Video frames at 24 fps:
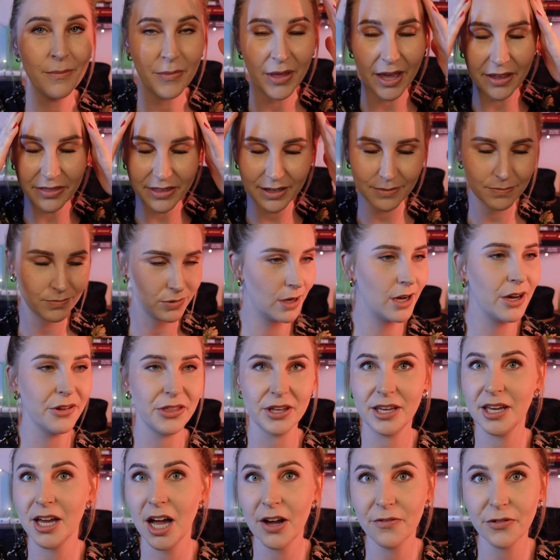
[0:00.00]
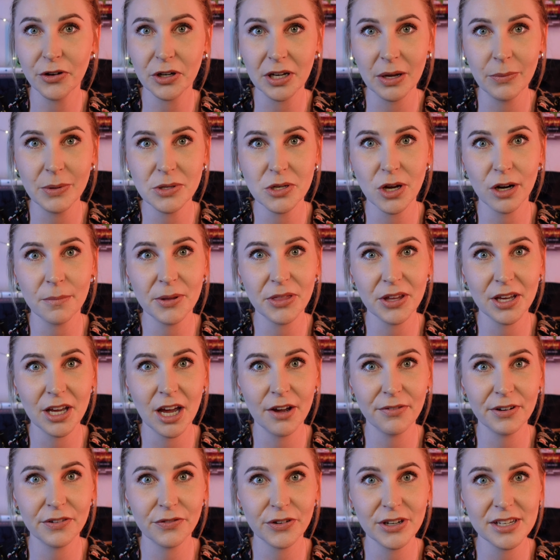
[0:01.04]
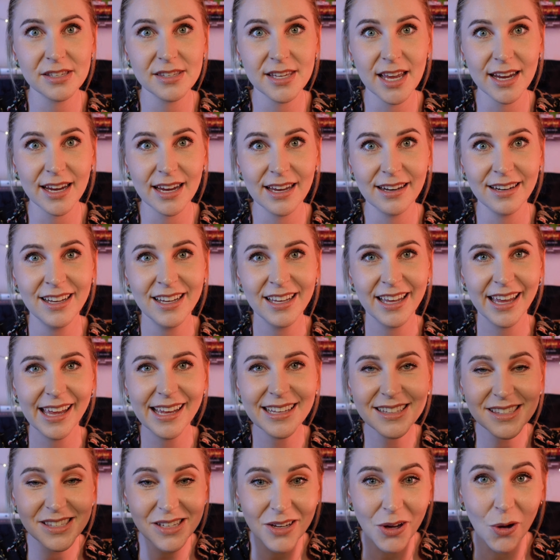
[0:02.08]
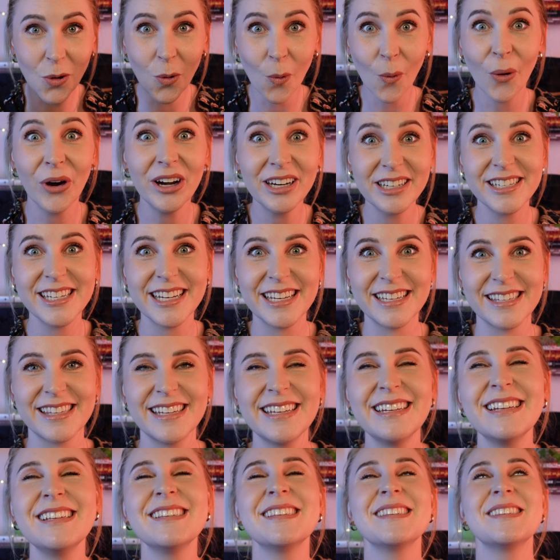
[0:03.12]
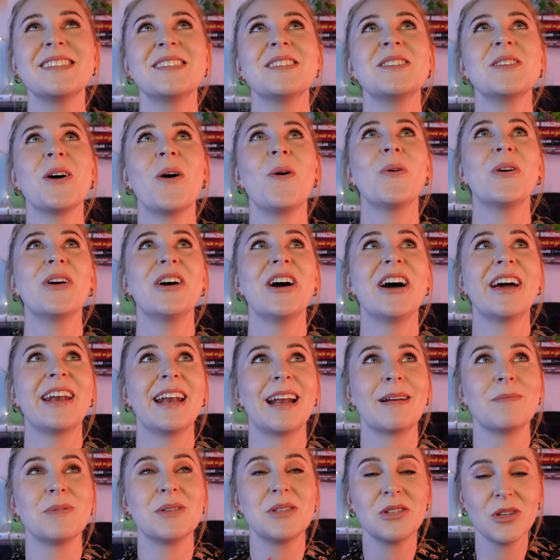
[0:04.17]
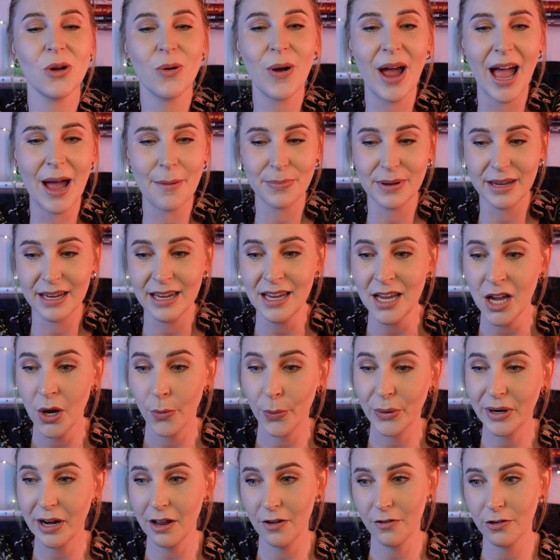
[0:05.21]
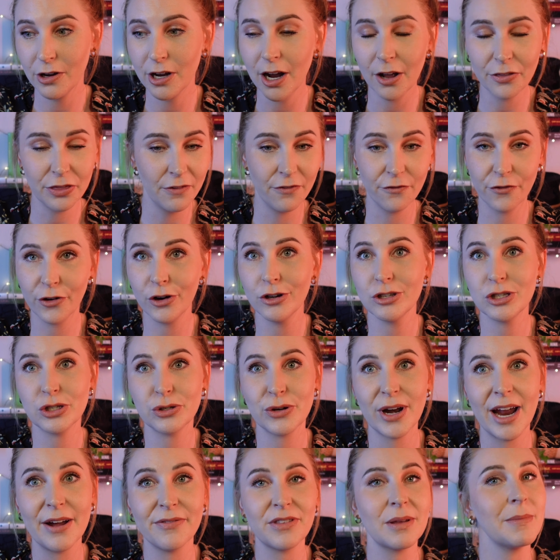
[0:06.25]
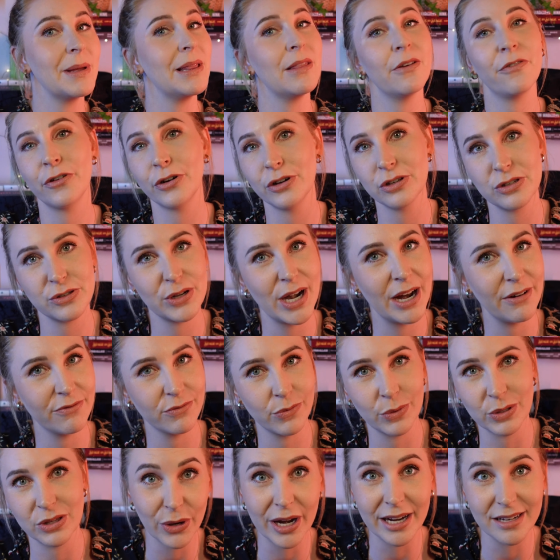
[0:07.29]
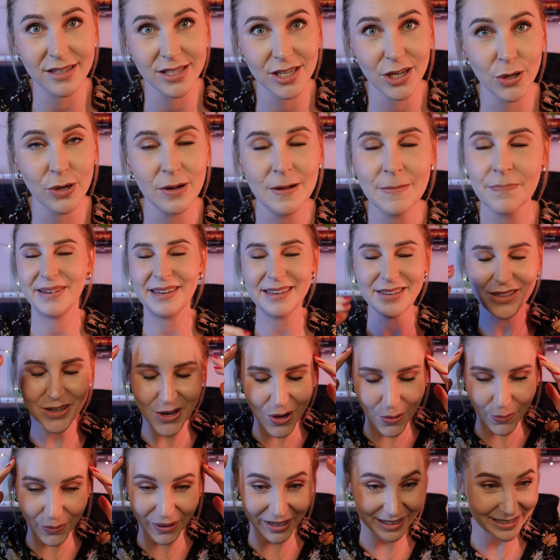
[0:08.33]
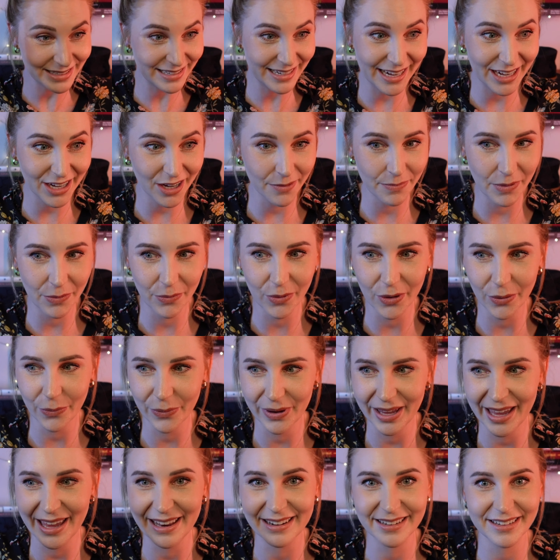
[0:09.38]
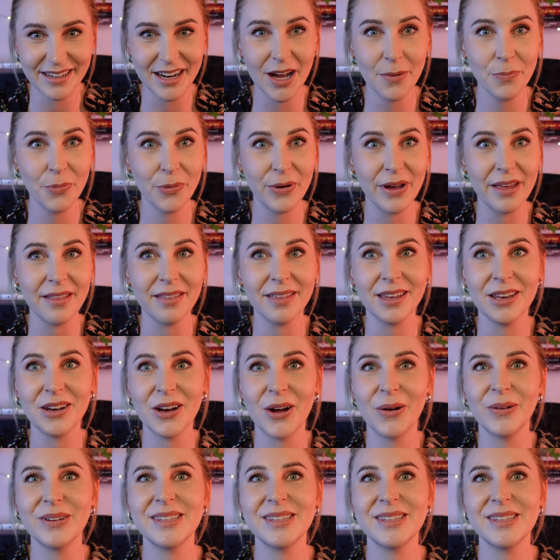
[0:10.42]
and the, oh, the cover, can we talk about the cover for a second? It's gorgeous. It is so good and I'm so happy. When I got the first draft, I mean the first draft was great too, but nowhere near but what we ended up with, you know?